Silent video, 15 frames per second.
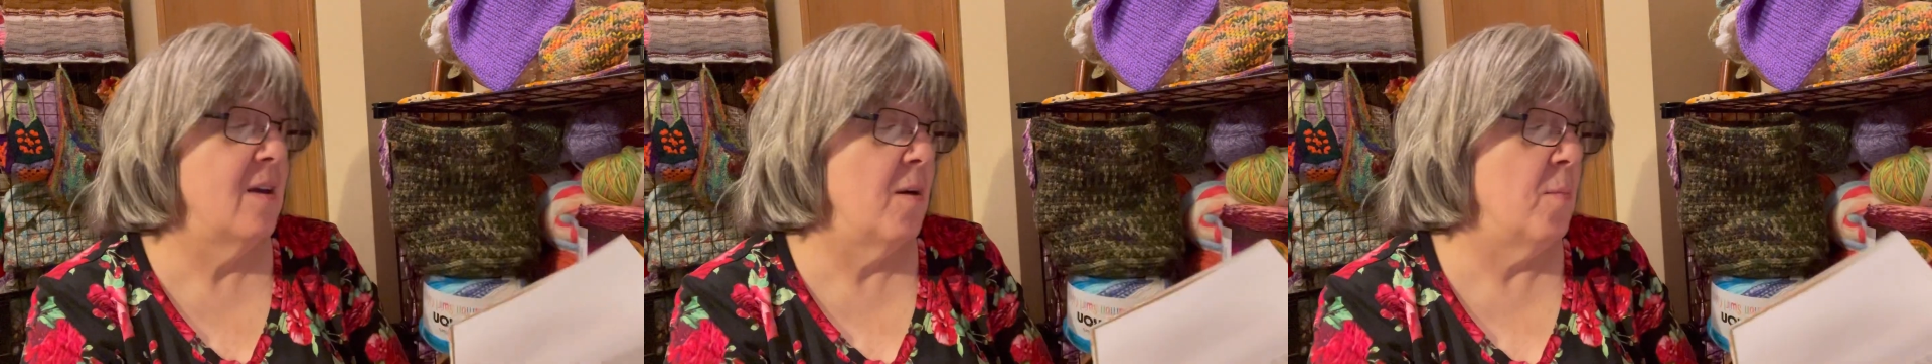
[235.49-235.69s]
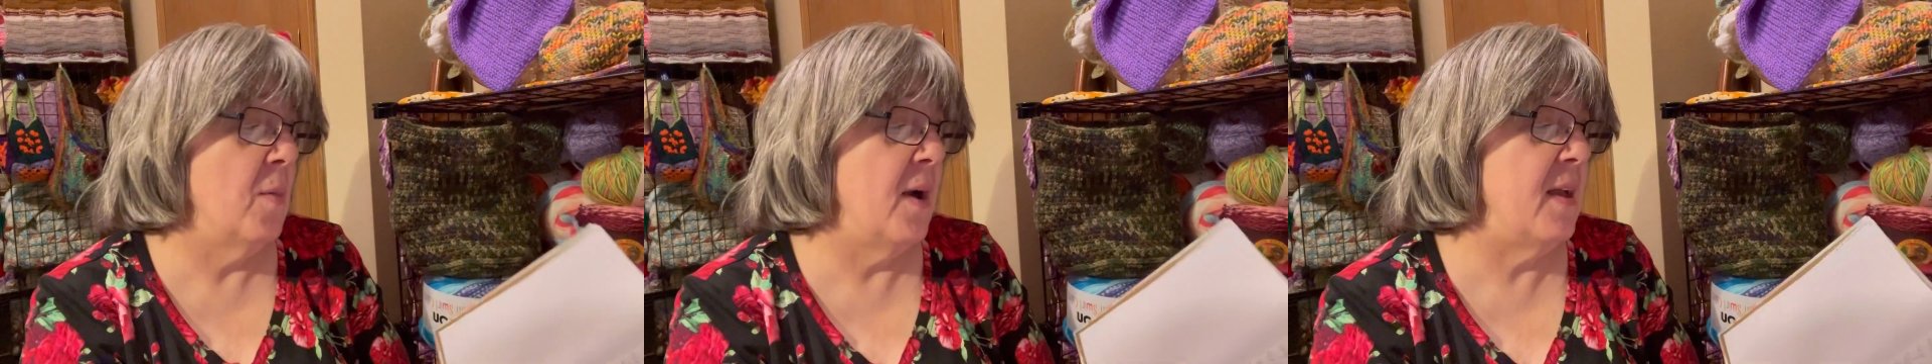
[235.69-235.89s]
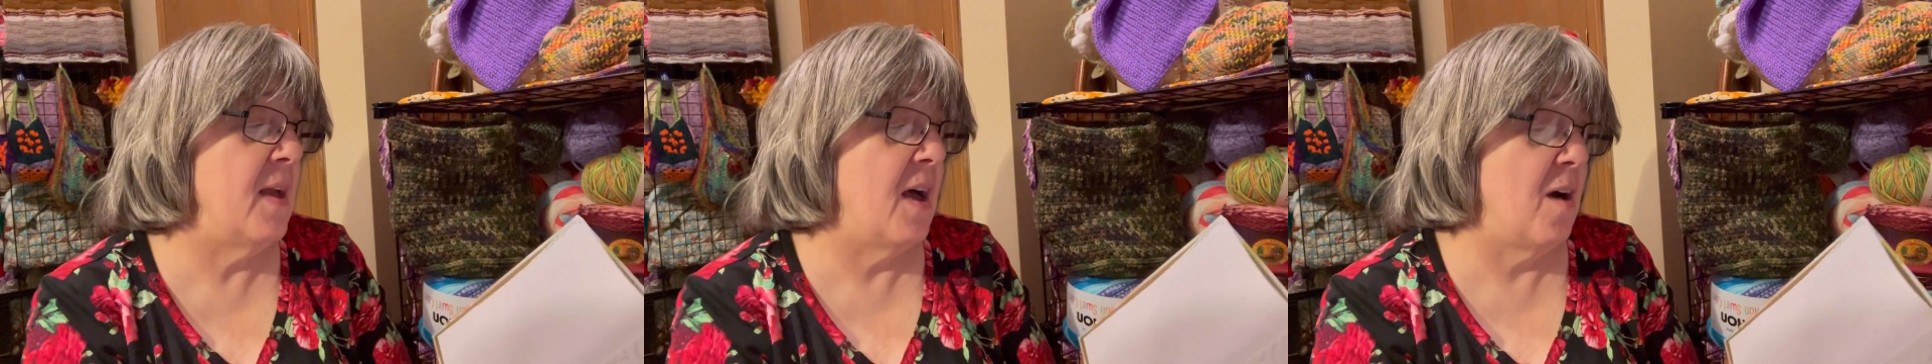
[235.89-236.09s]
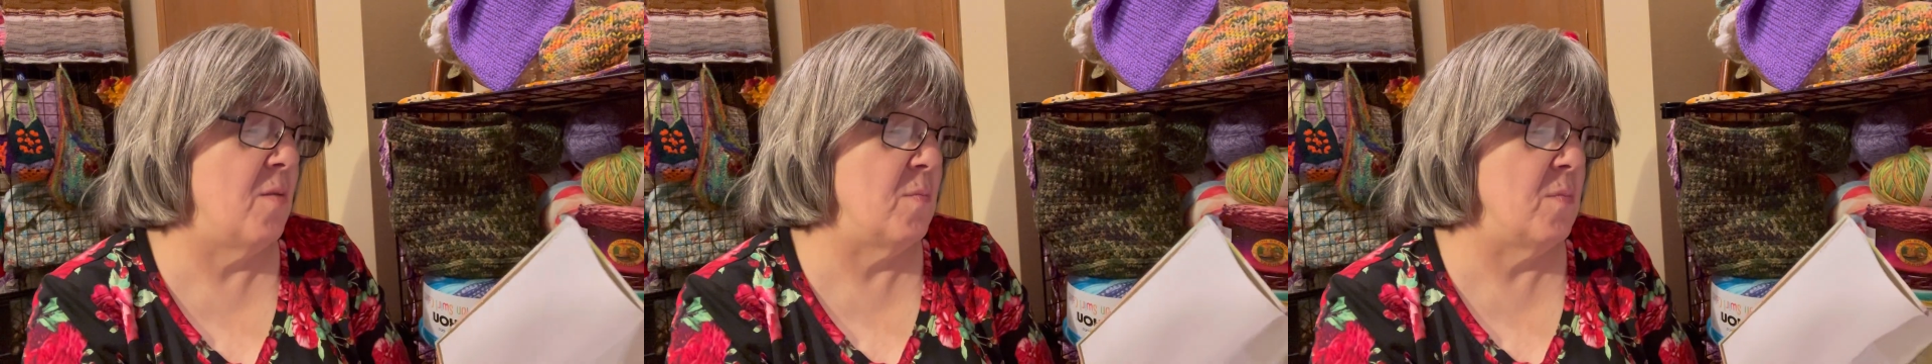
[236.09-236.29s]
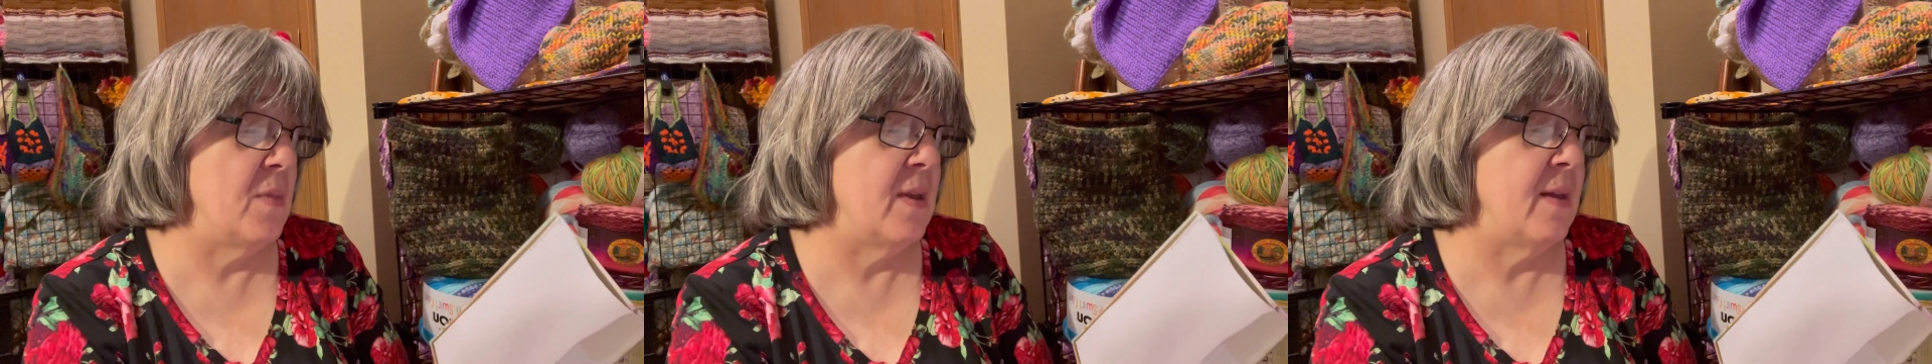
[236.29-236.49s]
might
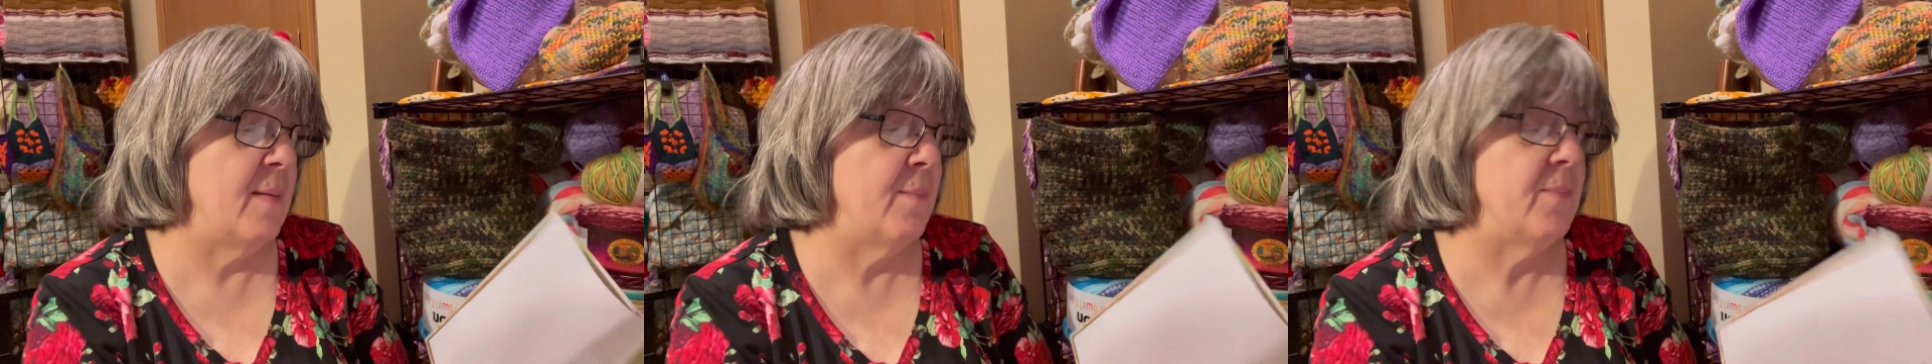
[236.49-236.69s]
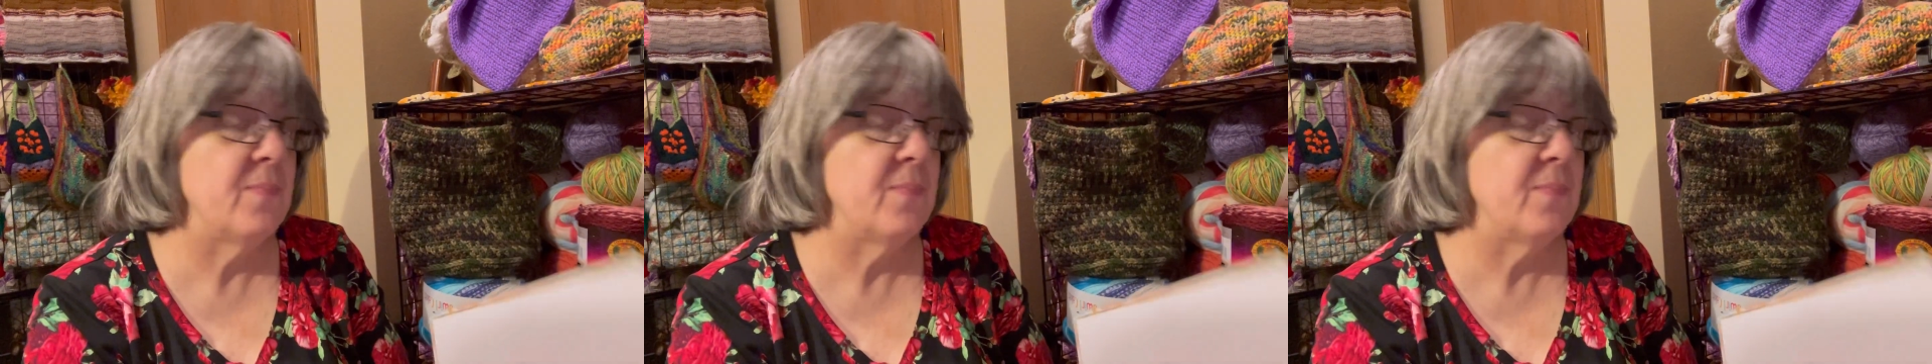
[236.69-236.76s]
help me